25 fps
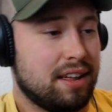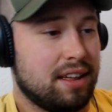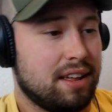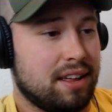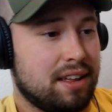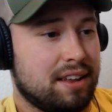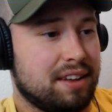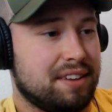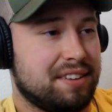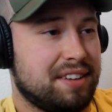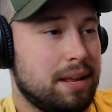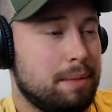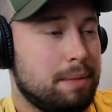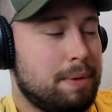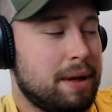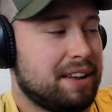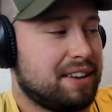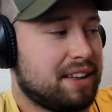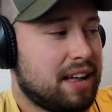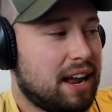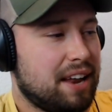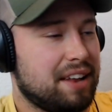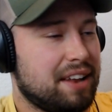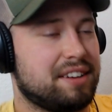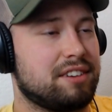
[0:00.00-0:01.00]
Stipe's
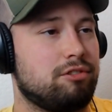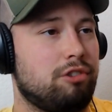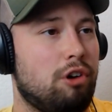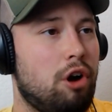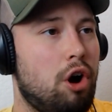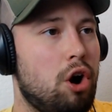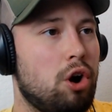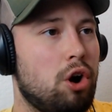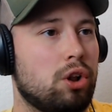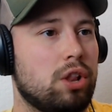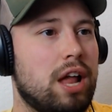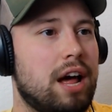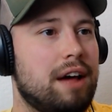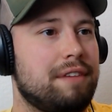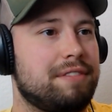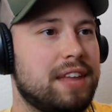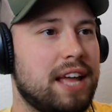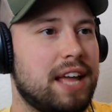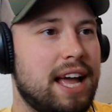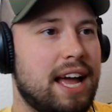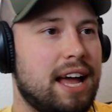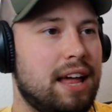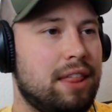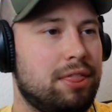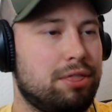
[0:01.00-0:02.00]
got a strong left
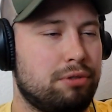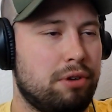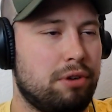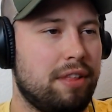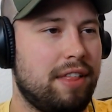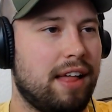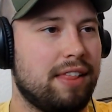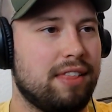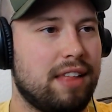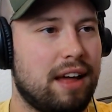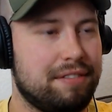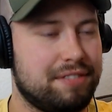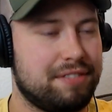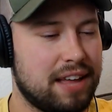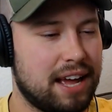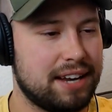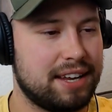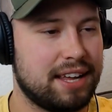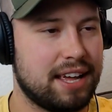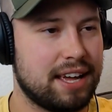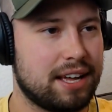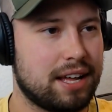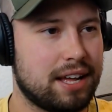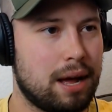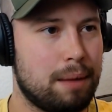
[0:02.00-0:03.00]
hand. Throw that left head
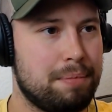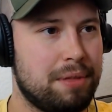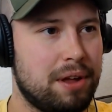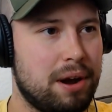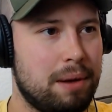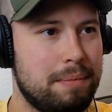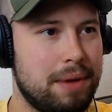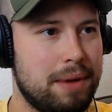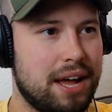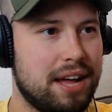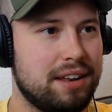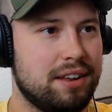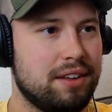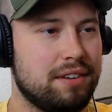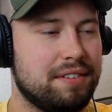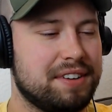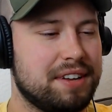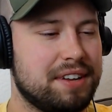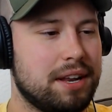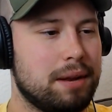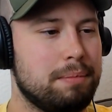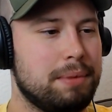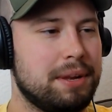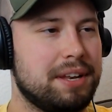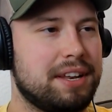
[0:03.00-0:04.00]
kick up there, man. You've
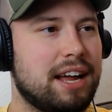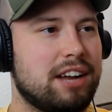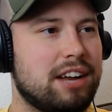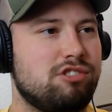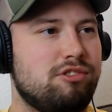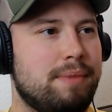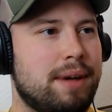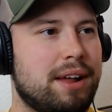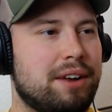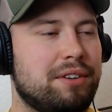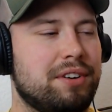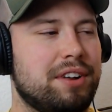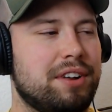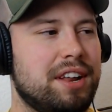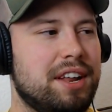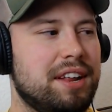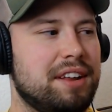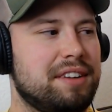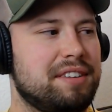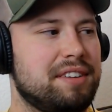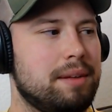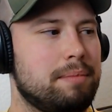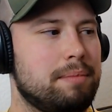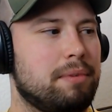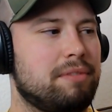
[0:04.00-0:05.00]
seen it be detrimental to
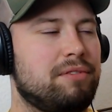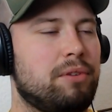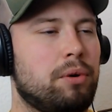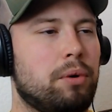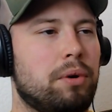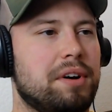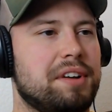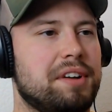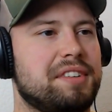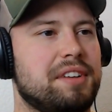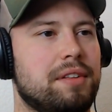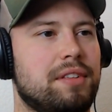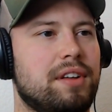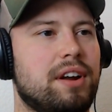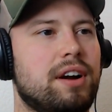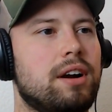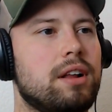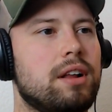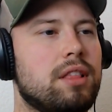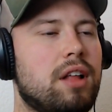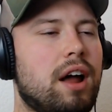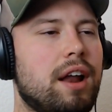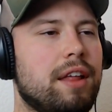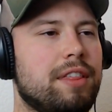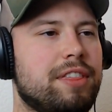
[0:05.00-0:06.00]
DC before. So there are a
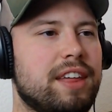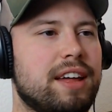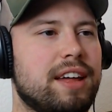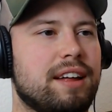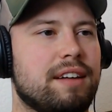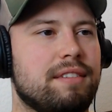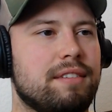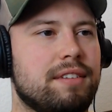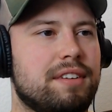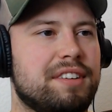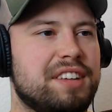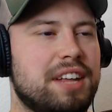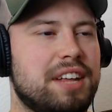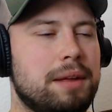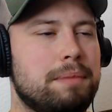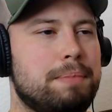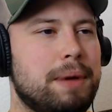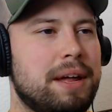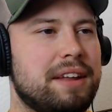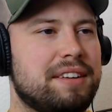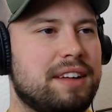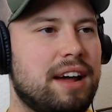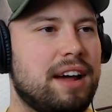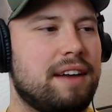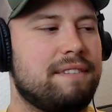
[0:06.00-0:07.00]
lot of things.
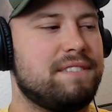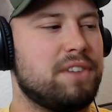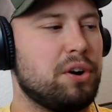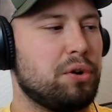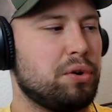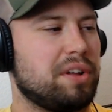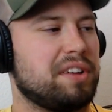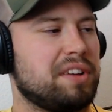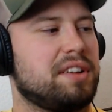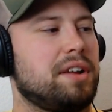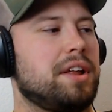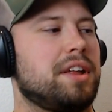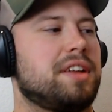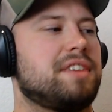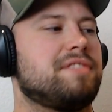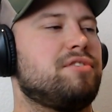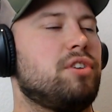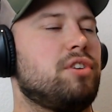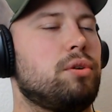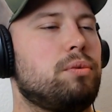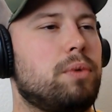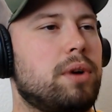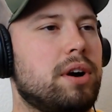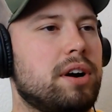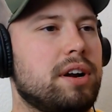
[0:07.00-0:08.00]
Stipe's got to focus on his
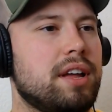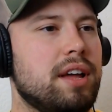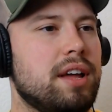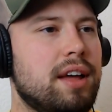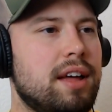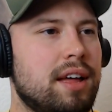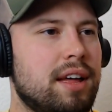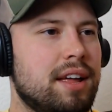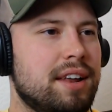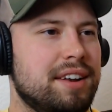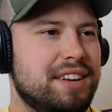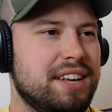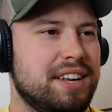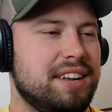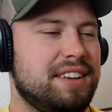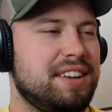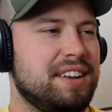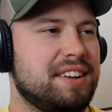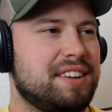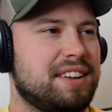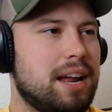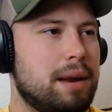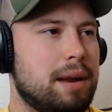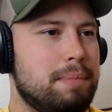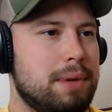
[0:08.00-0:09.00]
footwork.
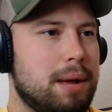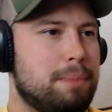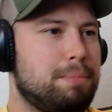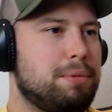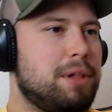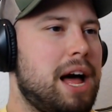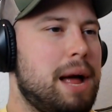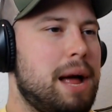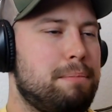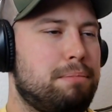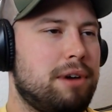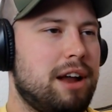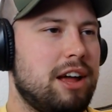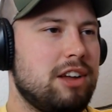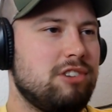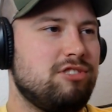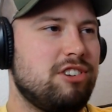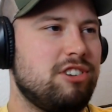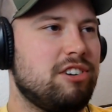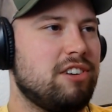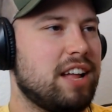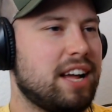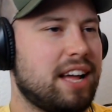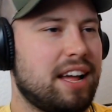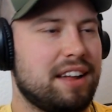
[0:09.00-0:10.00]
DC's going to be applying
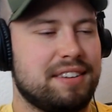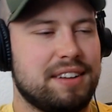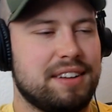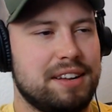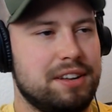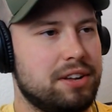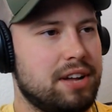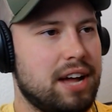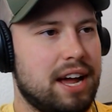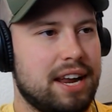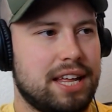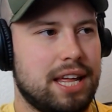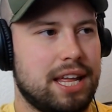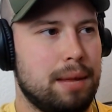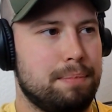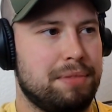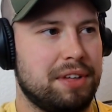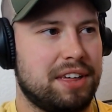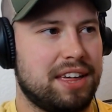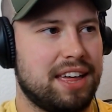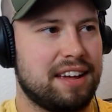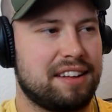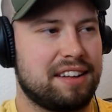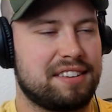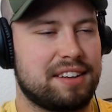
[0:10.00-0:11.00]
pressure. Like I said, you got to keep the
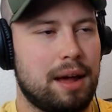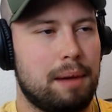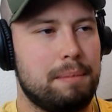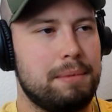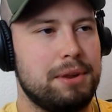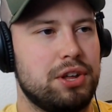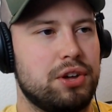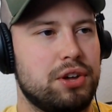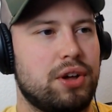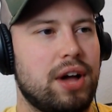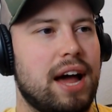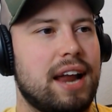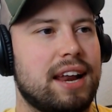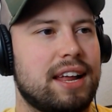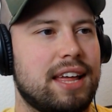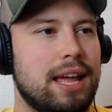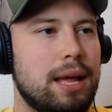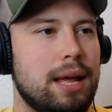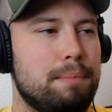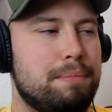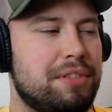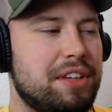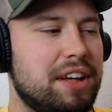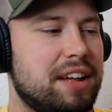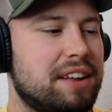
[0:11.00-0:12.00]
kicks coming. You got to
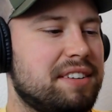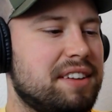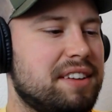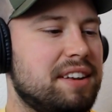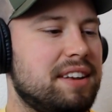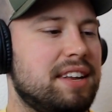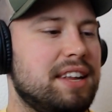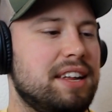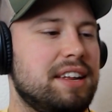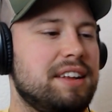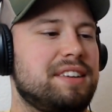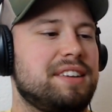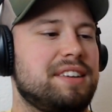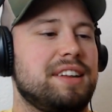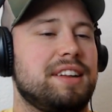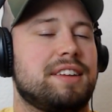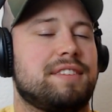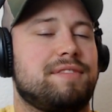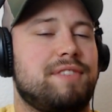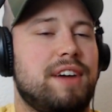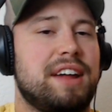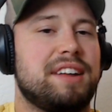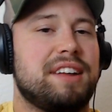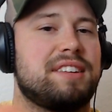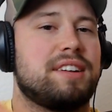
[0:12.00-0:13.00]
keep things in DC's
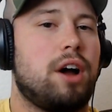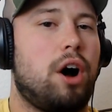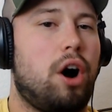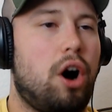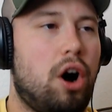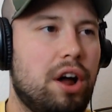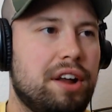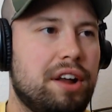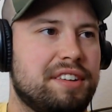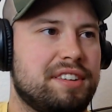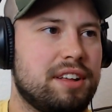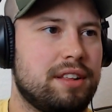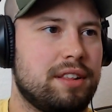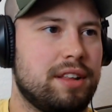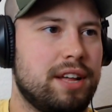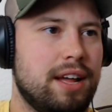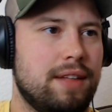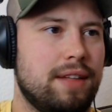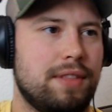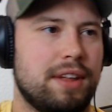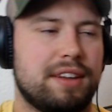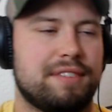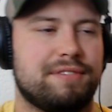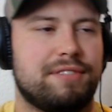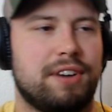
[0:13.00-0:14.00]
face constantly
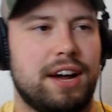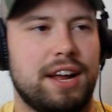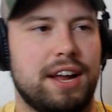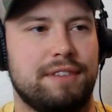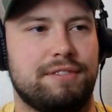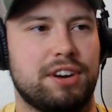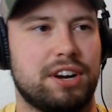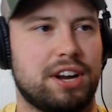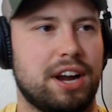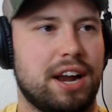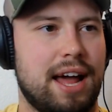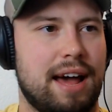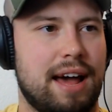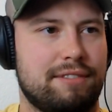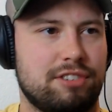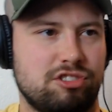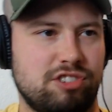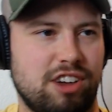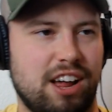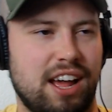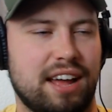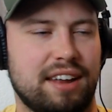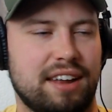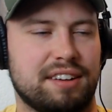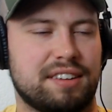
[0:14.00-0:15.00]
in this fight if you're going to have a
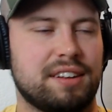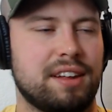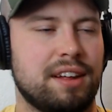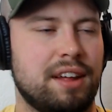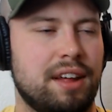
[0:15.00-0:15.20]
chance.